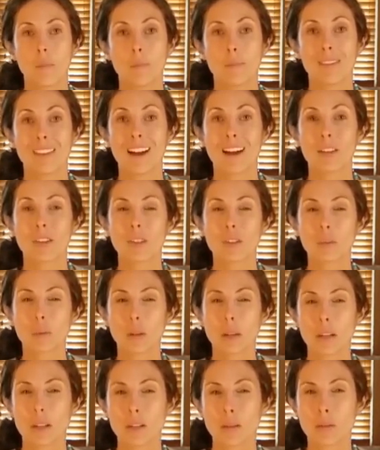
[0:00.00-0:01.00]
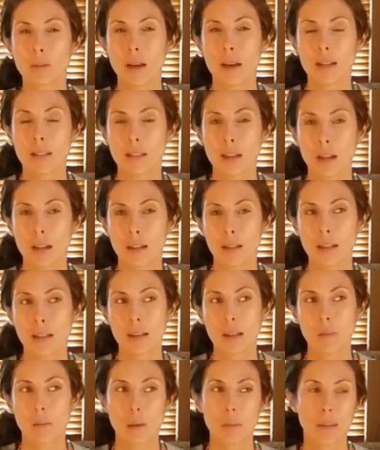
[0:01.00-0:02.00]
Not just when I do that
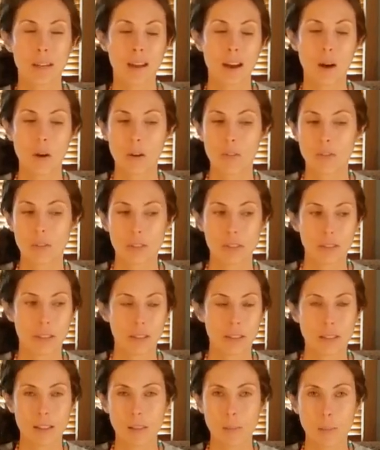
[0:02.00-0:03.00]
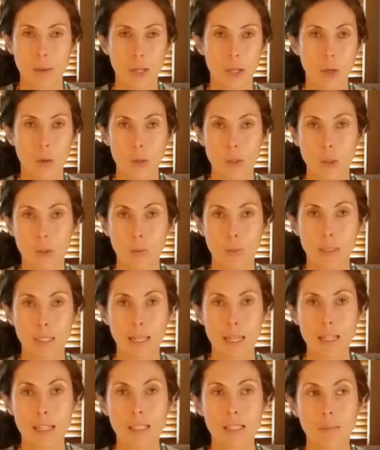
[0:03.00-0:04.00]
technique, maybe now I'm just like, that's my go-to
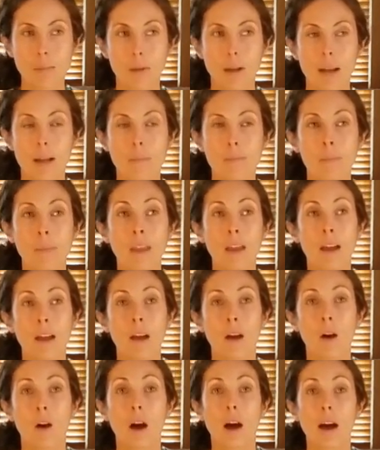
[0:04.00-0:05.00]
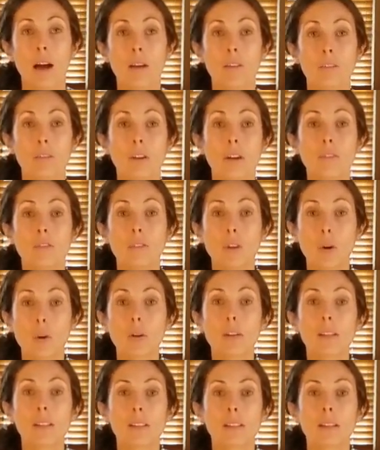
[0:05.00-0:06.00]
place, but I've
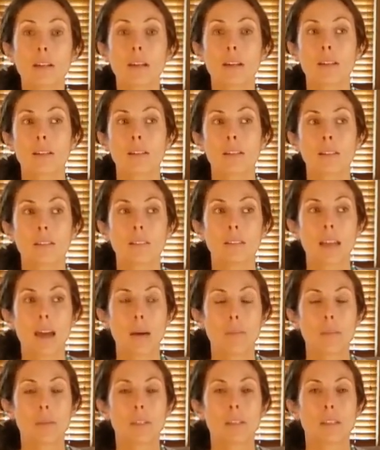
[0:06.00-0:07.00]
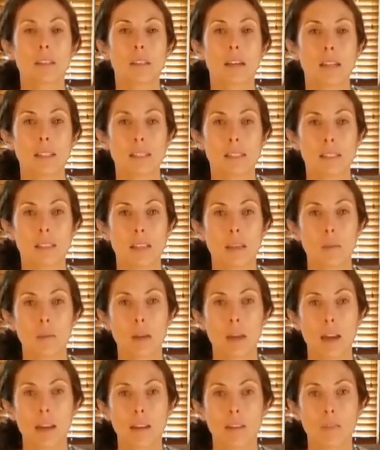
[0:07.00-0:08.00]
noticed that I can still tap into that same
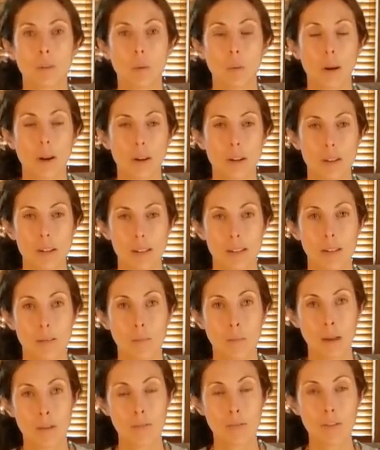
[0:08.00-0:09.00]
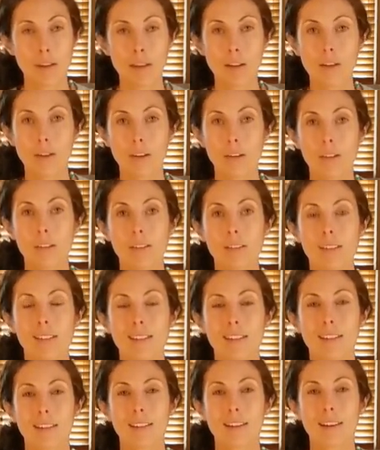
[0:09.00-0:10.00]
kind of awareness in my fingers,
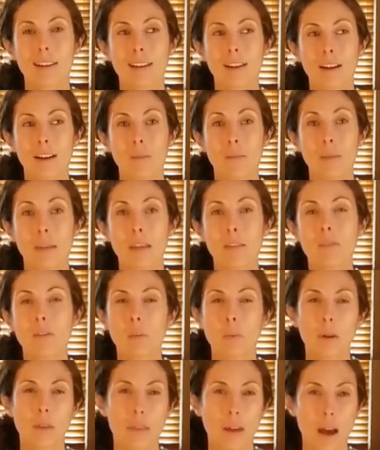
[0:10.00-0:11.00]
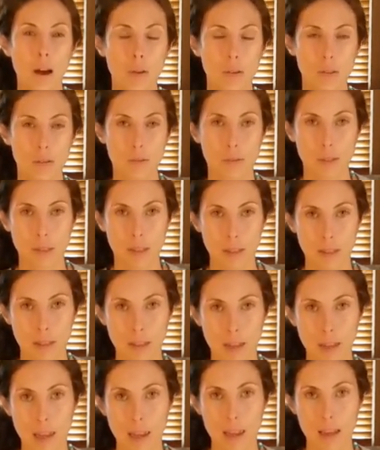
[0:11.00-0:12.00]
even without using the
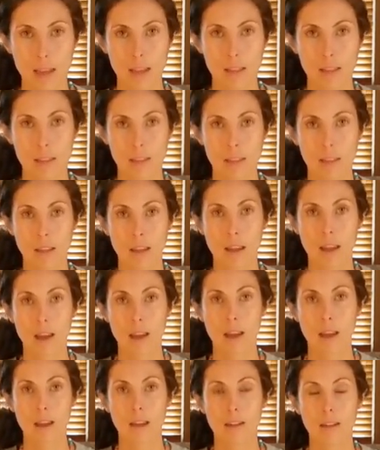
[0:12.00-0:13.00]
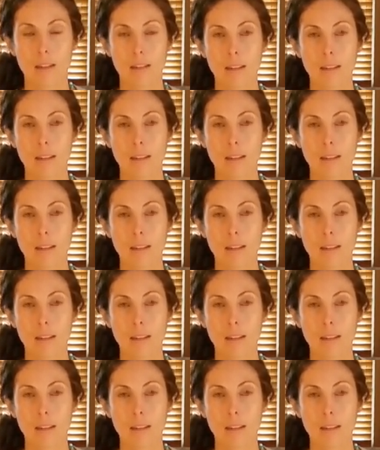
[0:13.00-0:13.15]
gaze and